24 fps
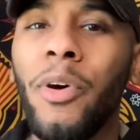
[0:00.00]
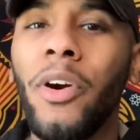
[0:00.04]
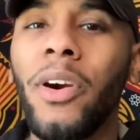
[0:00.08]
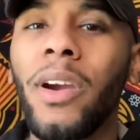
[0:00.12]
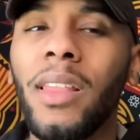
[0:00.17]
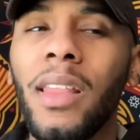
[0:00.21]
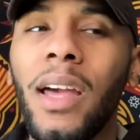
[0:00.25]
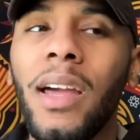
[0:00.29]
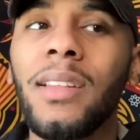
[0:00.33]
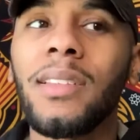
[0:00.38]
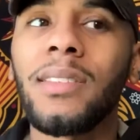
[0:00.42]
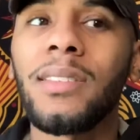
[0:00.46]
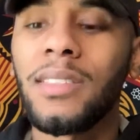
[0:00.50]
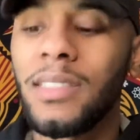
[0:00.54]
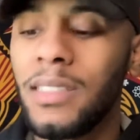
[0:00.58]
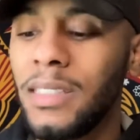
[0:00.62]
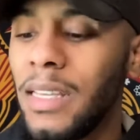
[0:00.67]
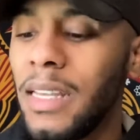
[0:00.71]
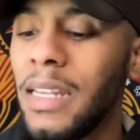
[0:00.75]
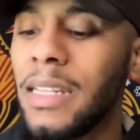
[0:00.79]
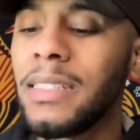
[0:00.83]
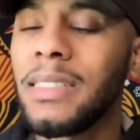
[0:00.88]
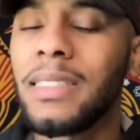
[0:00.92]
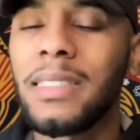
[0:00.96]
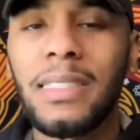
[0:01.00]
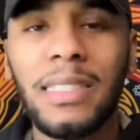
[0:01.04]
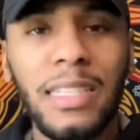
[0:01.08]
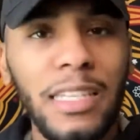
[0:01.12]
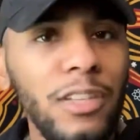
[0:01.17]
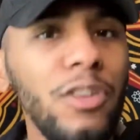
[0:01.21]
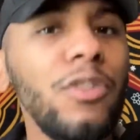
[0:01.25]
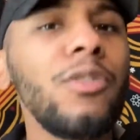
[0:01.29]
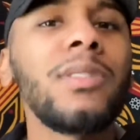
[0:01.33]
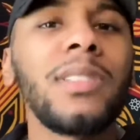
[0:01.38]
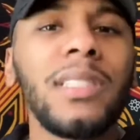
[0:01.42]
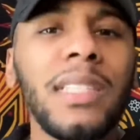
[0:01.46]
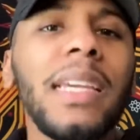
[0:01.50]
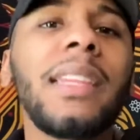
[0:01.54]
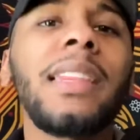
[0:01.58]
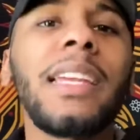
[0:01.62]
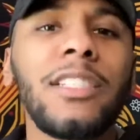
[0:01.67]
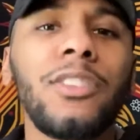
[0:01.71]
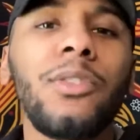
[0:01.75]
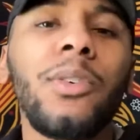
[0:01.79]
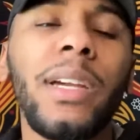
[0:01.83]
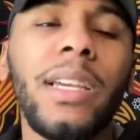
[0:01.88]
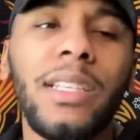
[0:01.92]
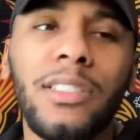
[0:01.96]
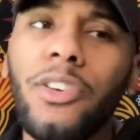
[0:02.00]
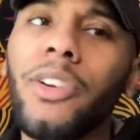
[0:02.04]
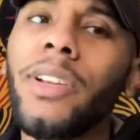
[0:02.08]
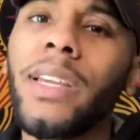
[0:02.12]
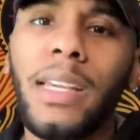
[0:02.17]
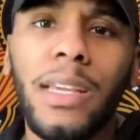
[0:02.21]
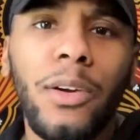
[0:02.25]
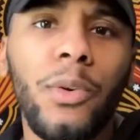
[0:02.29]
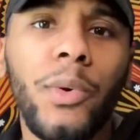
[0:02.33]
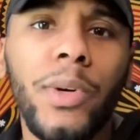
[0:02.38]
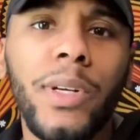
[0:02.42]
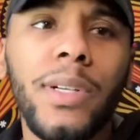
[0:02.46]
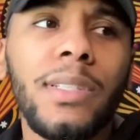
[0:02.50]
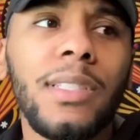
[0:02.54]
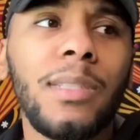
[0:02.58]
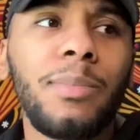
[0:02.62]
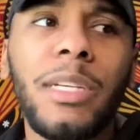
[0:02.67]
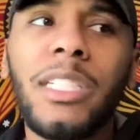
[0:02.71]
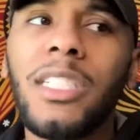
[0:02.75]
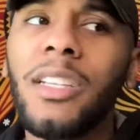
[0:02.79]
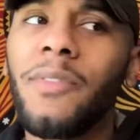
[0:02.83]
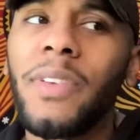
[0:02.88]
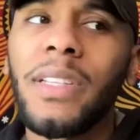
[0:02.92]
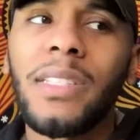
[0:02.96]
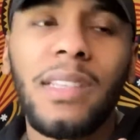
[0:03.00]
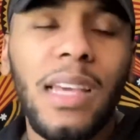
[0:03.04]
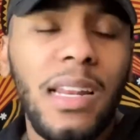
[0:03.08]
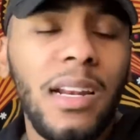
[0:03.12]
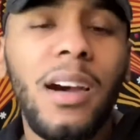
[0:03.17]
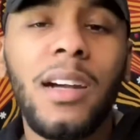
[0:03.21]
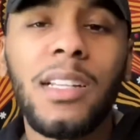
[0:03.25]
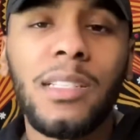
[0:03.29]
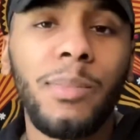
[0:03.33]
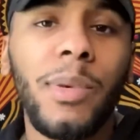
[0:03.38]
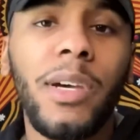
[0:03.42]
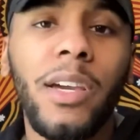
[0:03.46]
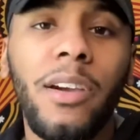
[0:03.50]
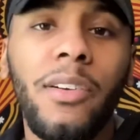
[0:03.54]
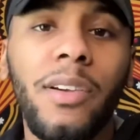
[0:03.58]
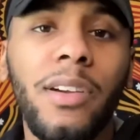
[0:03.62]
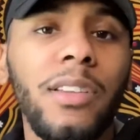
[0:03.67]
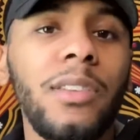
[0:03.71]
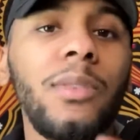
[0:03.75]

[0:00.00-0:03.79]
parking lot and see. You'll see that you'll start to get orders, especially if it's not a hotspot area.